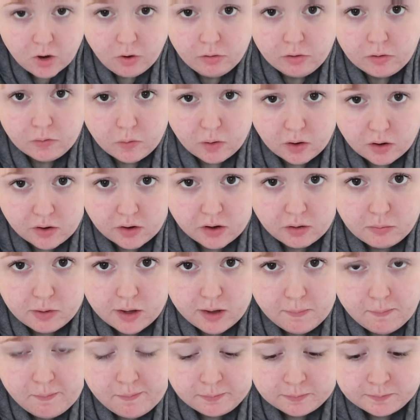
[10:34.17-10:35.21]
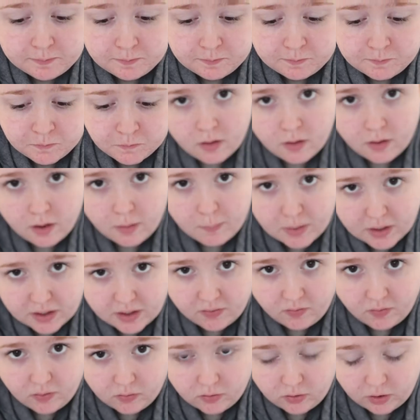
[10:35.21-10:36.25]
Are you kidding me? I'm
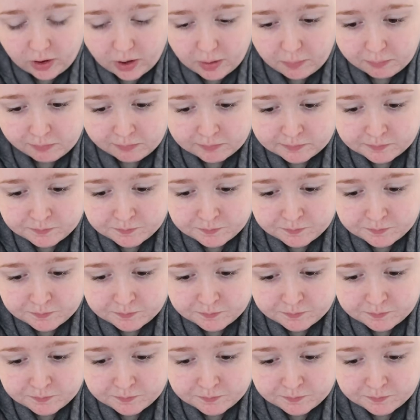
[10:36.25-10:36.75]
making these again.